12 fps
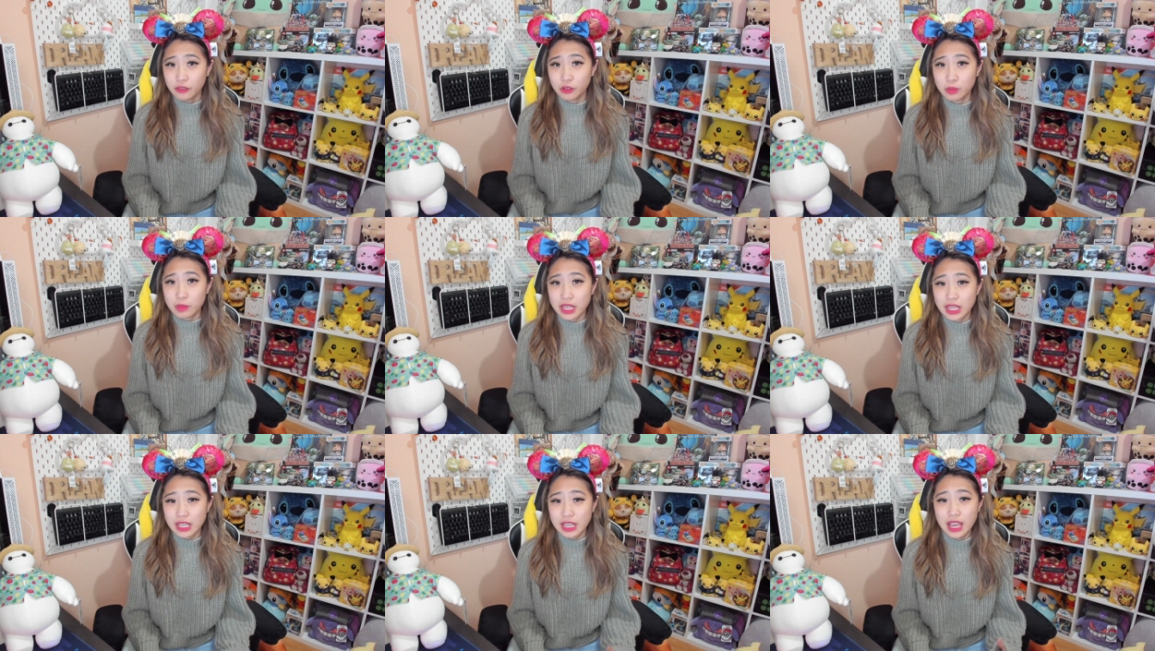For
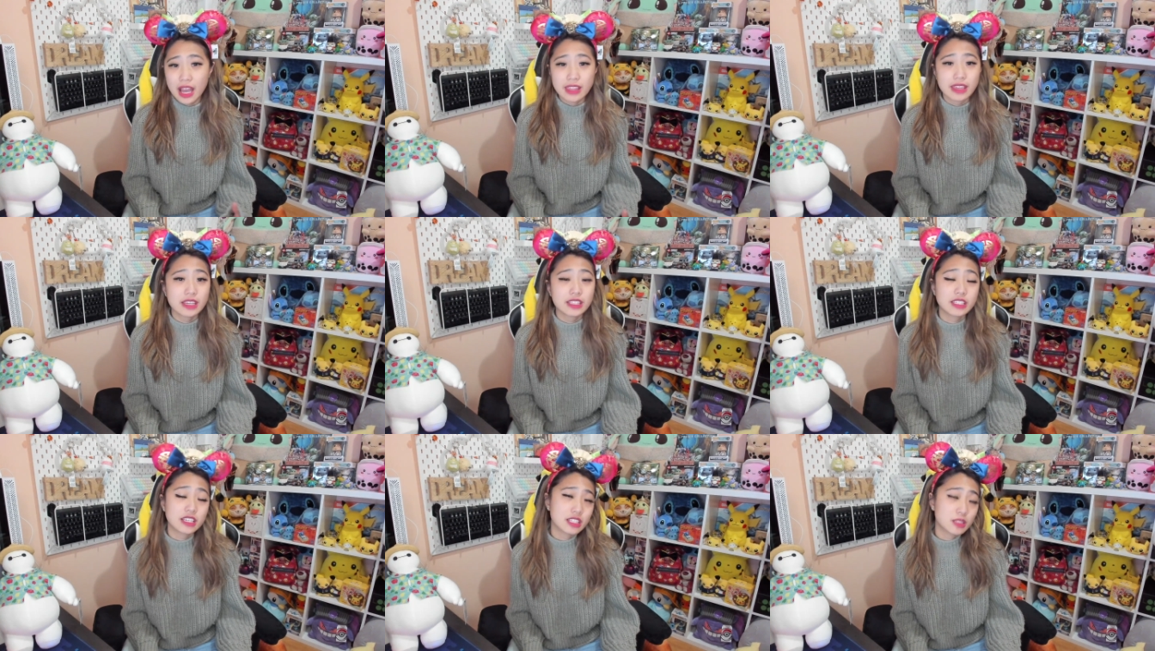me, I think
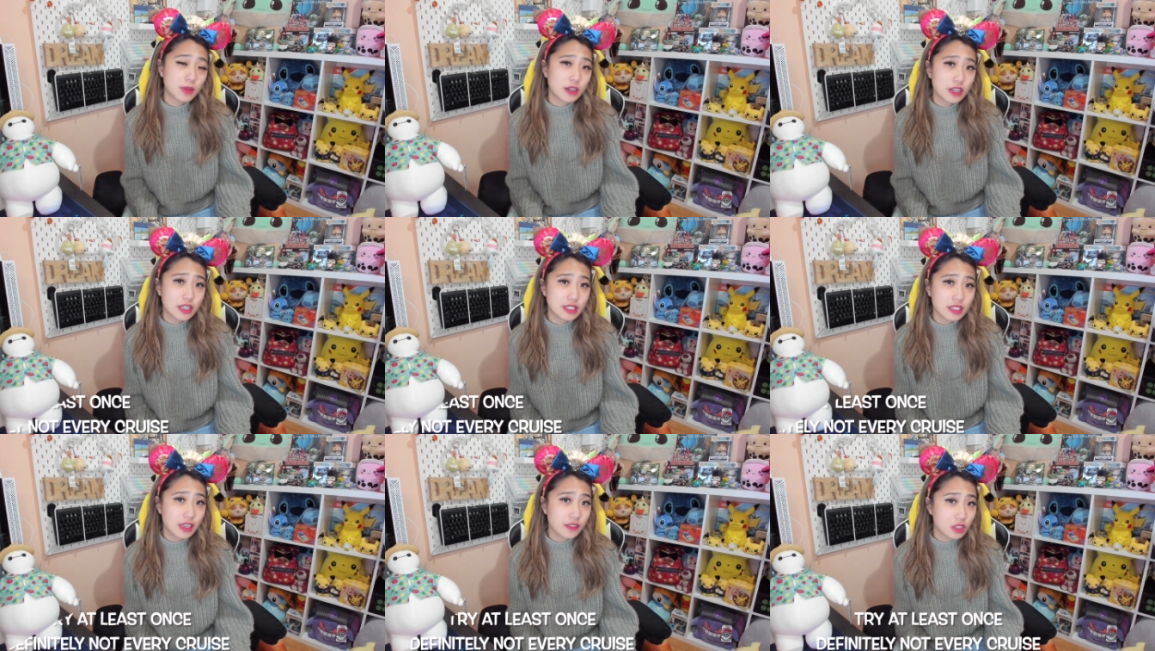it's an
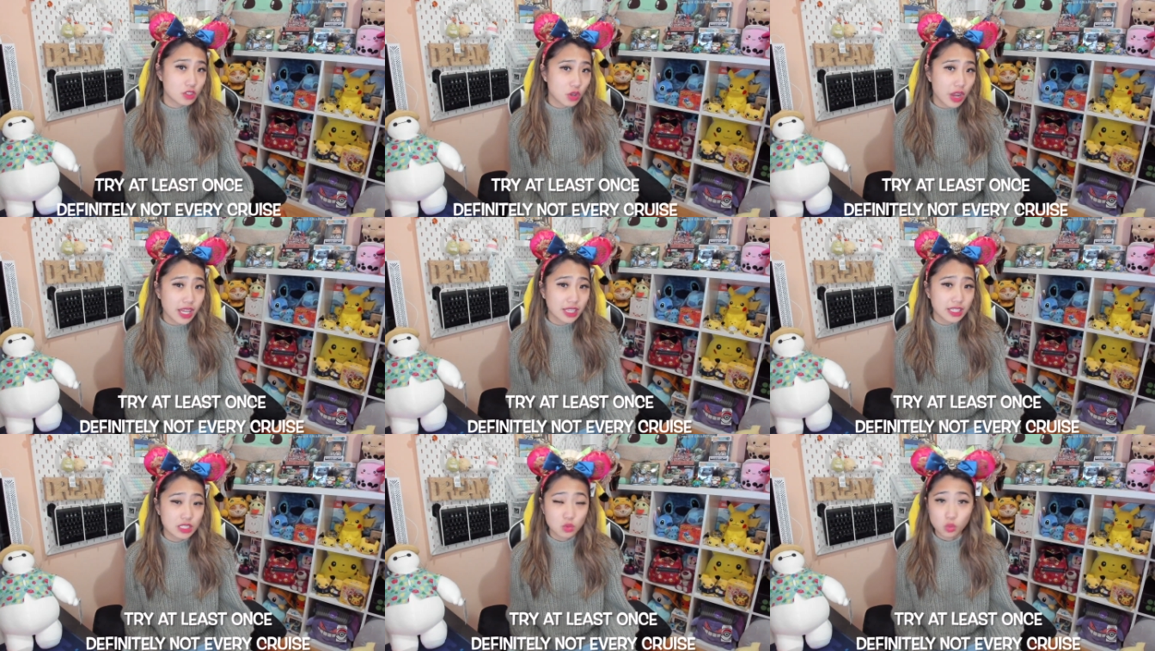experience that you have to try
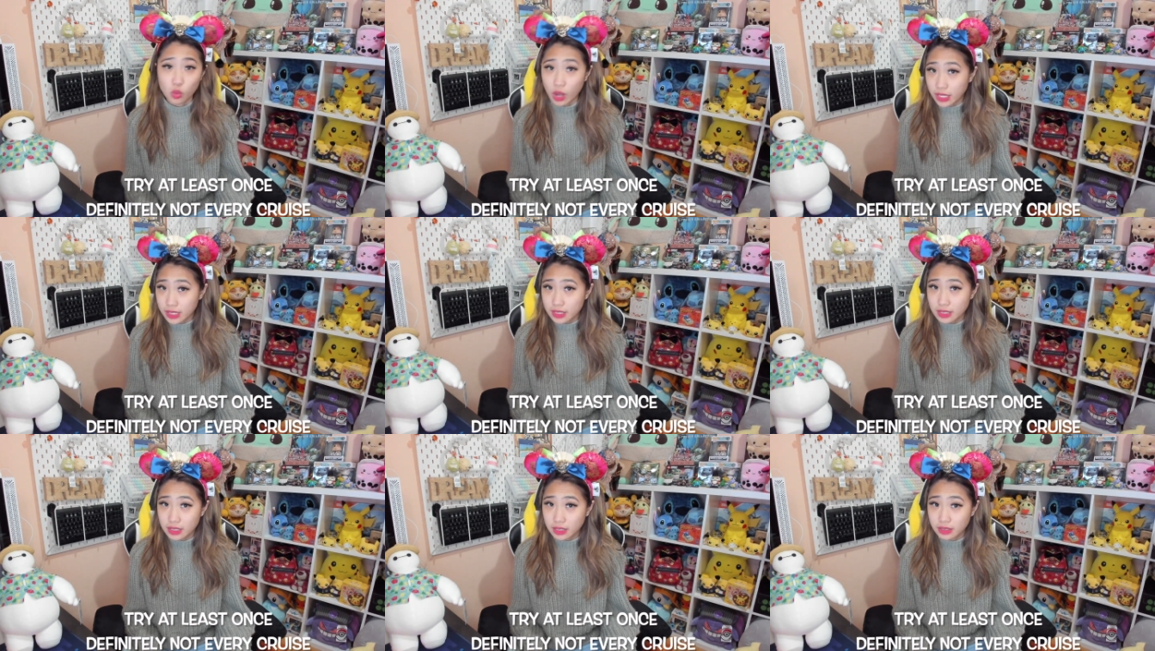at least
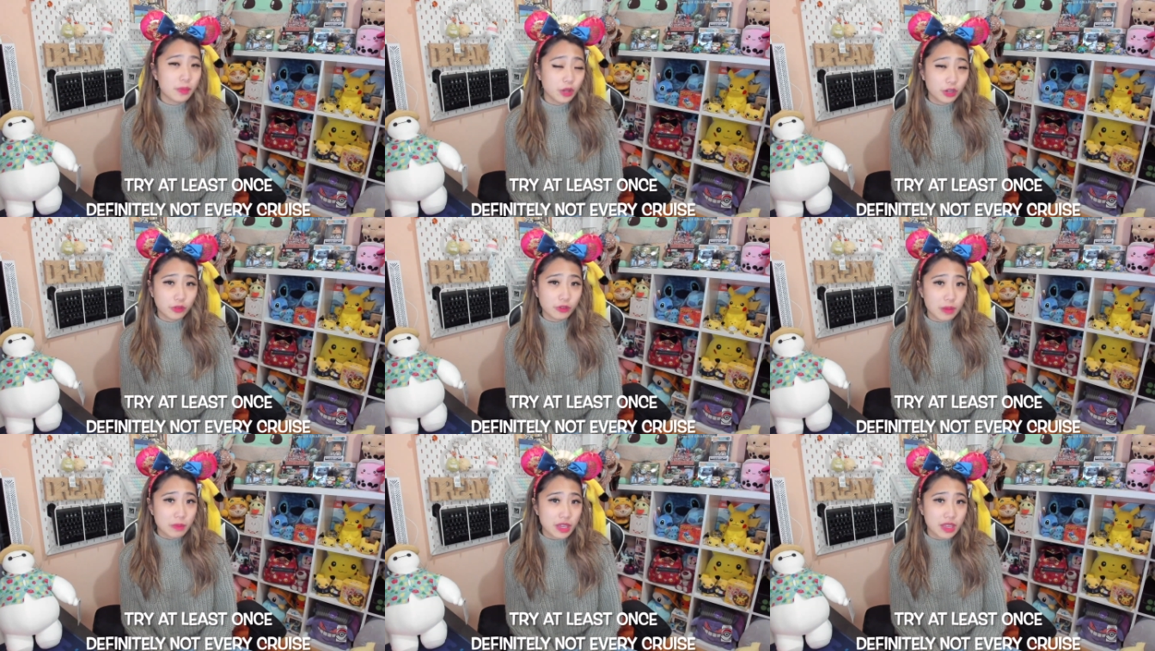once. Would I book
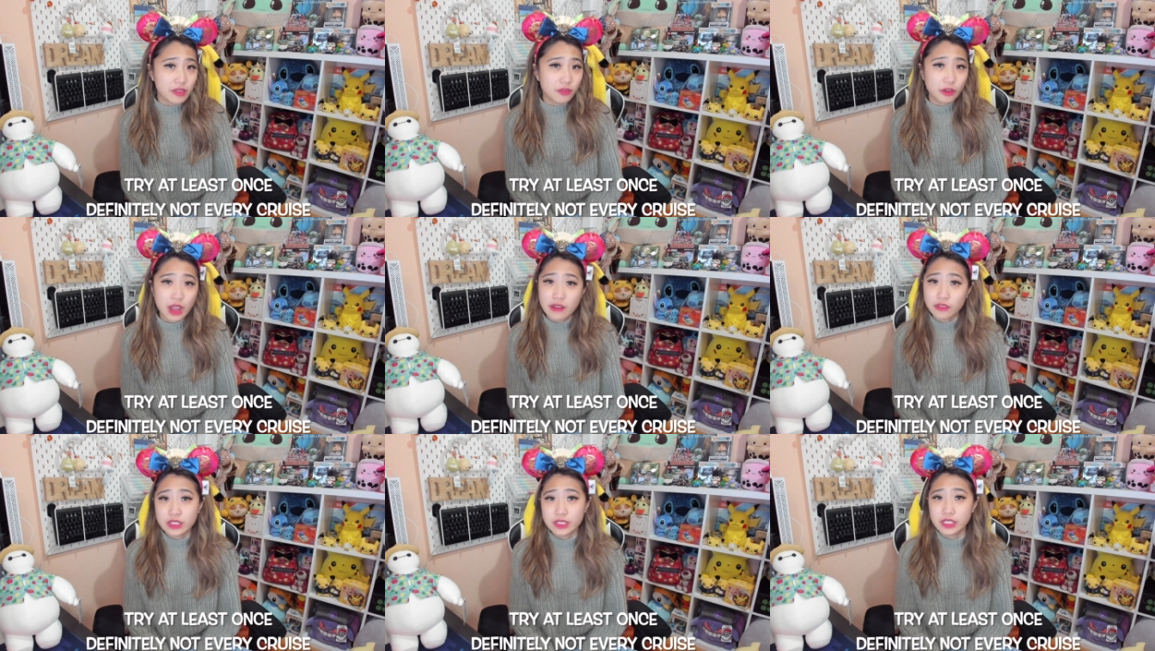Remy for
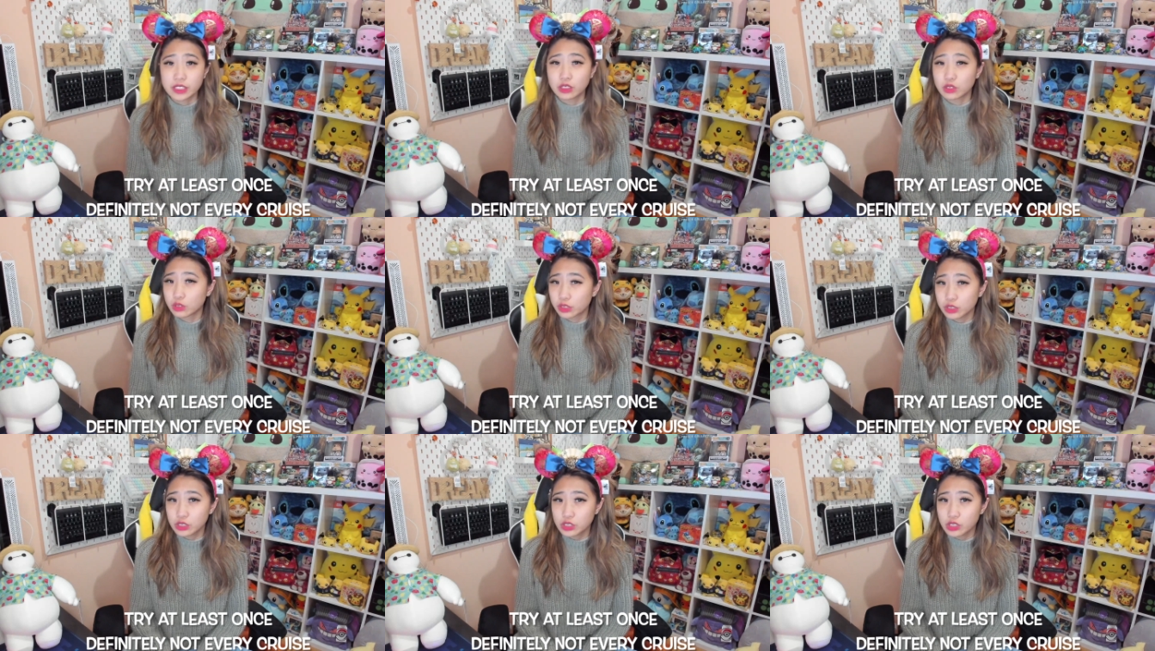every single
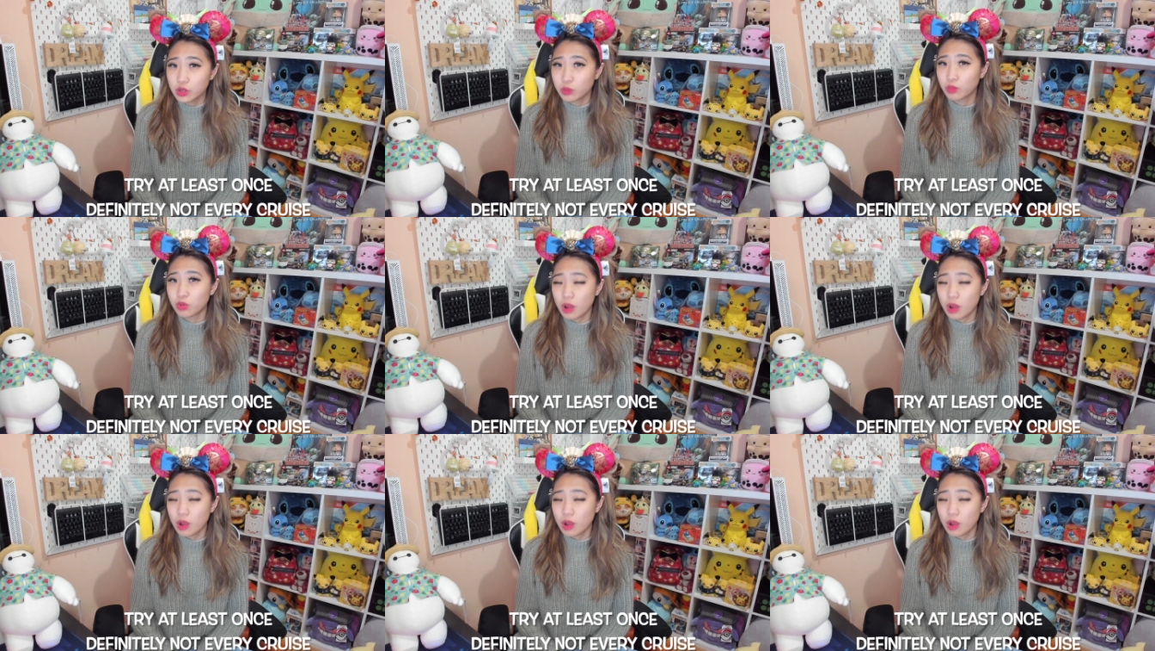cruise?